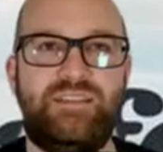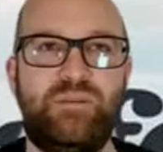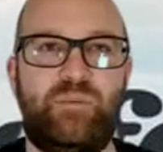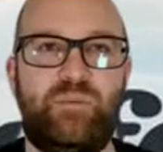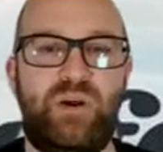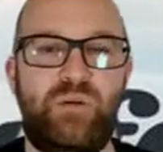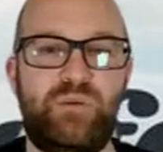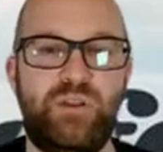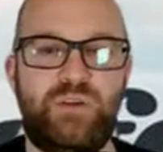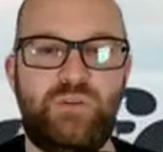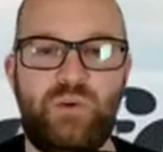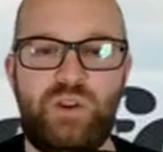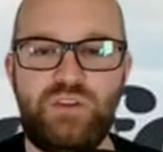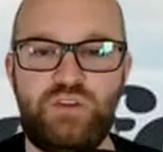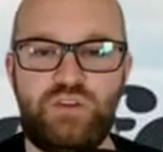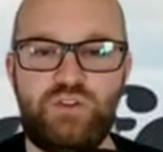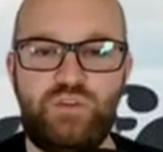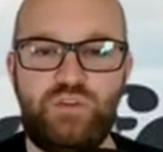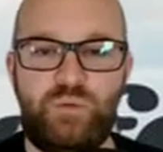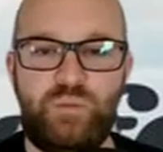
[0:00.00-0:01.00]
a public
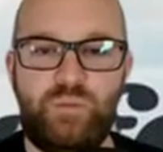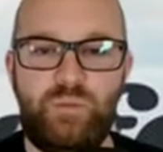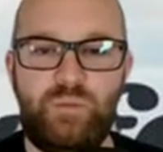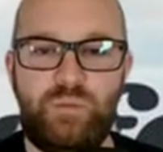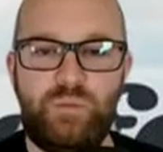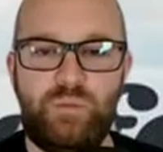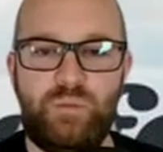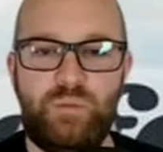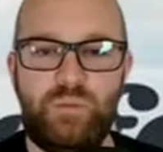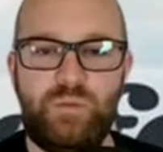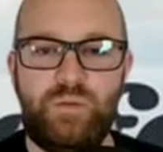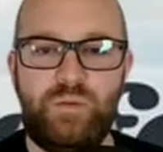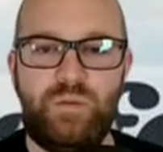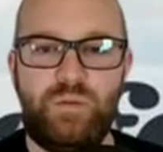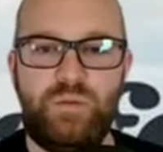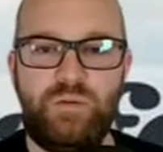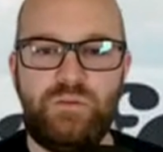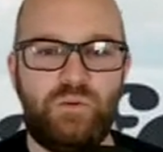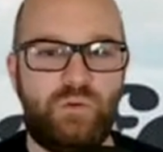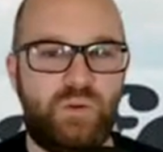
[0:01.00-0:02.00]
restroom.
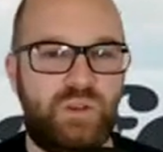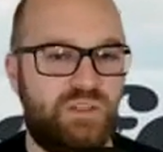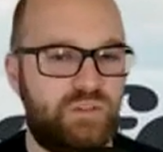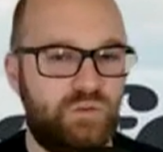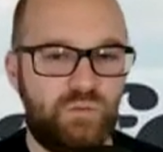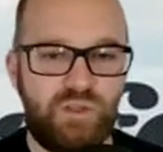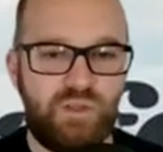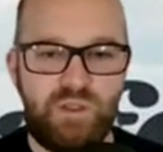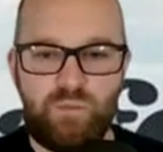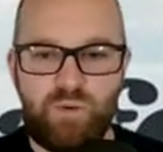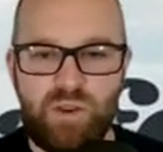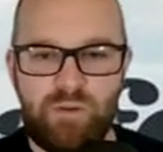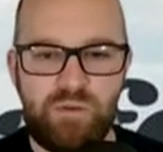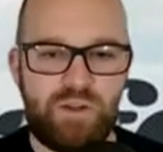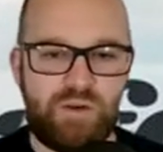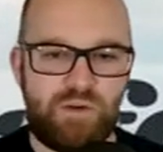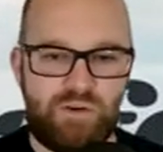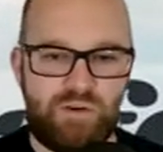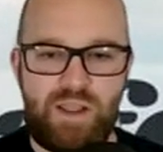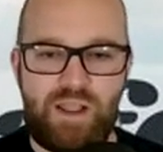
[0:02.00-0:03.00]
So is it really
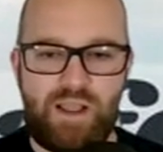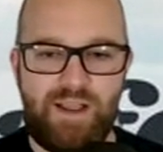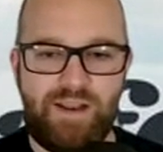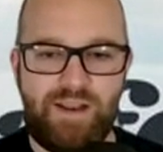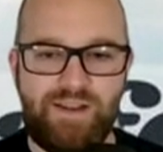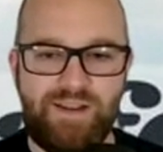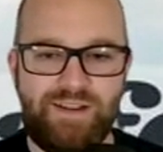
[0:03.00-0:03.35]
public or not?